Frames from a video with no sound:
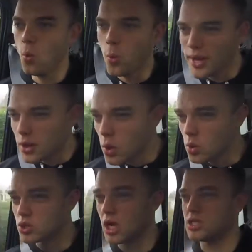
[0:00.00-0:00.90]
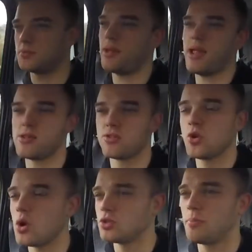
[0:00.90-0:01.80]
wheels. I spent
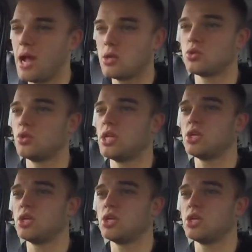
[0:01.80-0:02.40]
£200 on the